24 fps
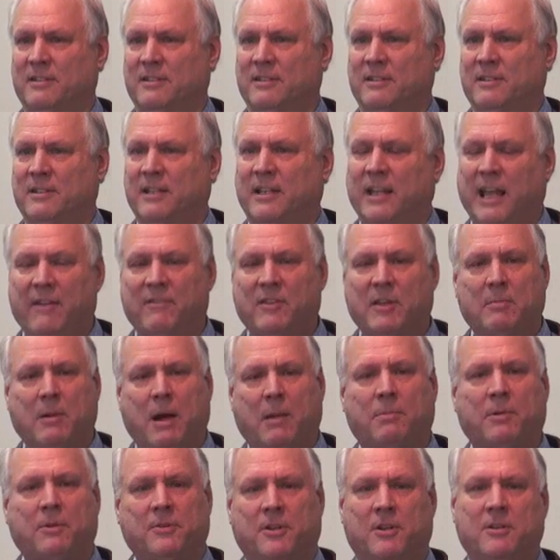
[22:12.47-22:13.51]
that gave them
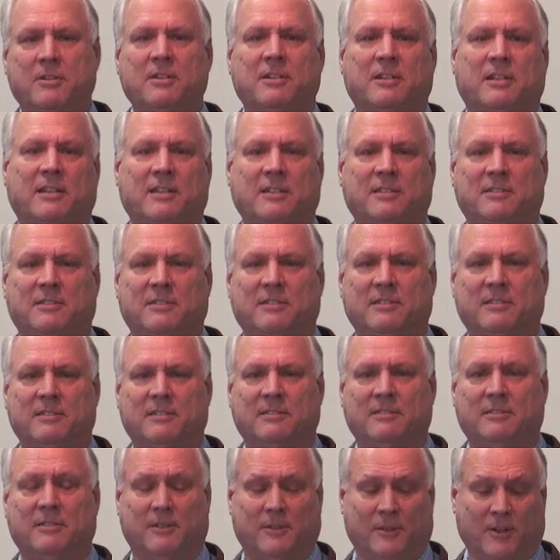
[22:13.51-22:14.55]
opportunities
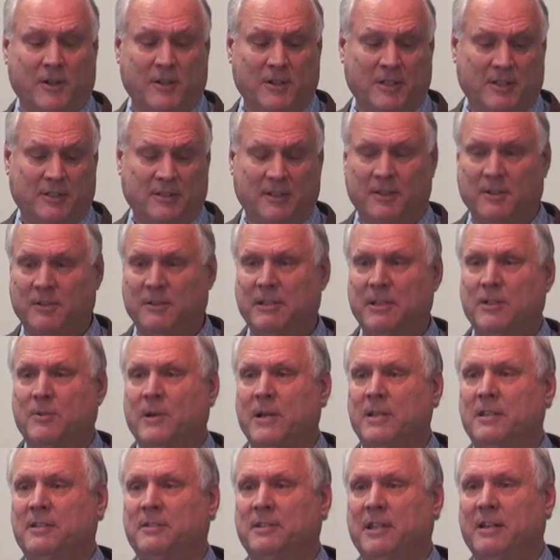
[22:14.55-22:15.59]
to learn in the unique
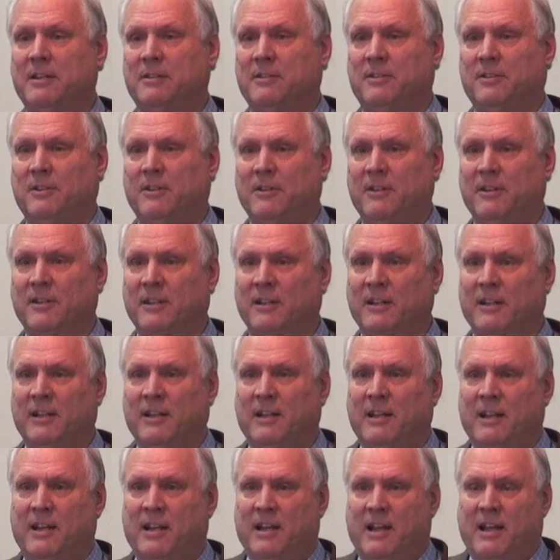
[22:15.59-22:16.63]
way that they could learn.
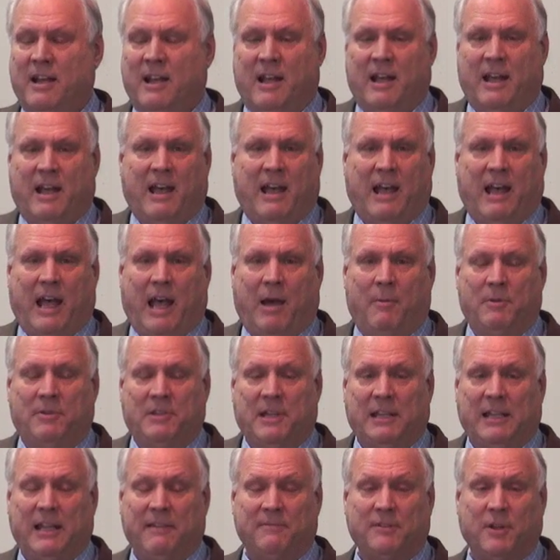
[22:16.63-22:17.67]
And when
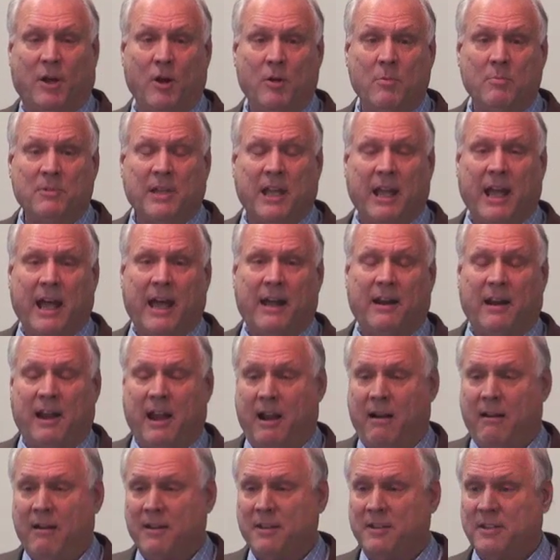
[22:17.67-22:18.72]
they left home, they had a
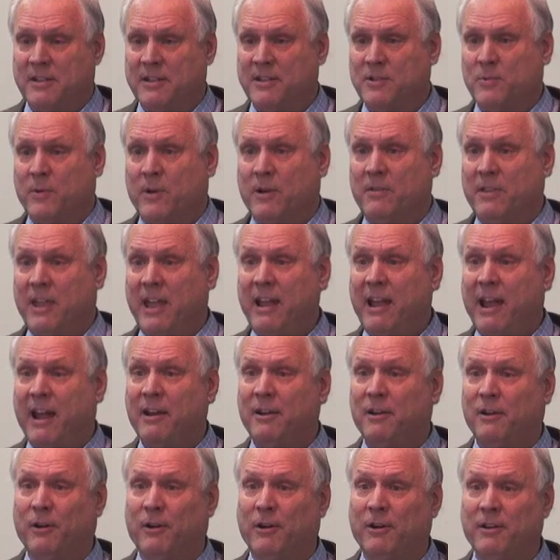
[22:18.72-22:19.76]
heritage where they had
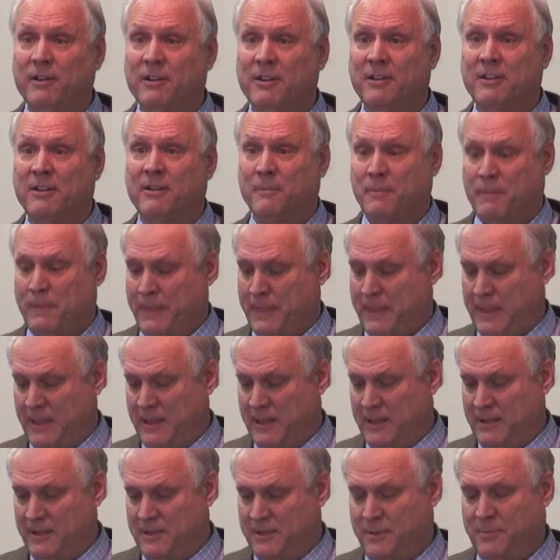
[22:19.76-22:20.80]
learned
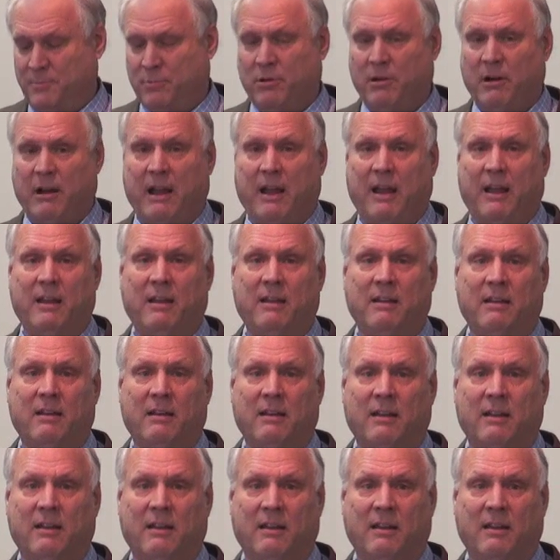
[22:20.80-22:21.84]
to pray
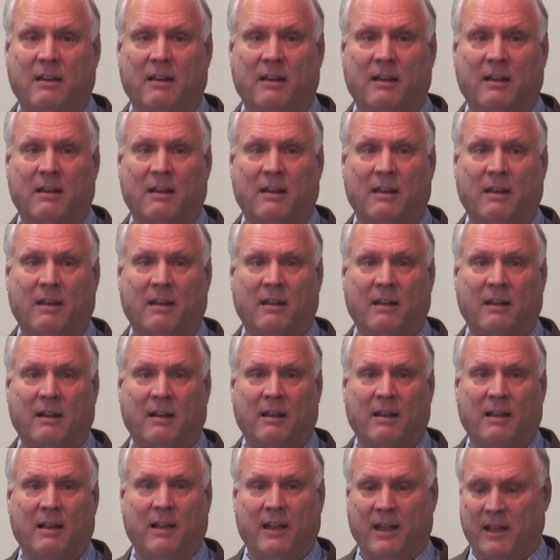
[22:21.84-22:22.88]

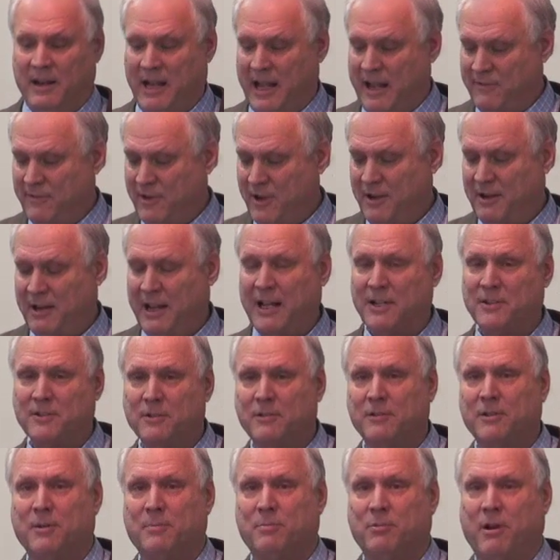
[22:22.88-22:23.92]
and have God
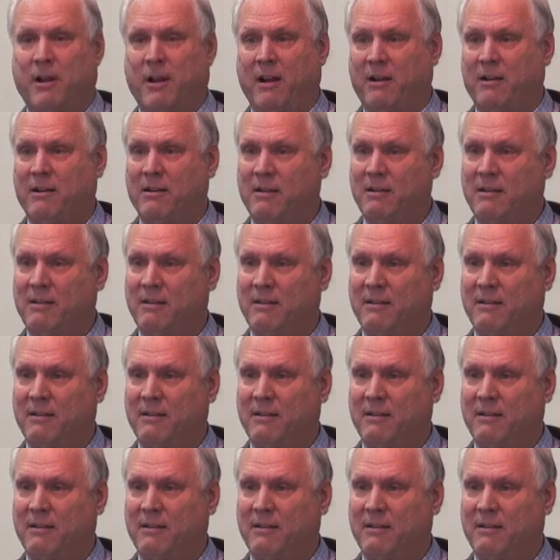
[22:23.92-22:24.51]
answer their prayer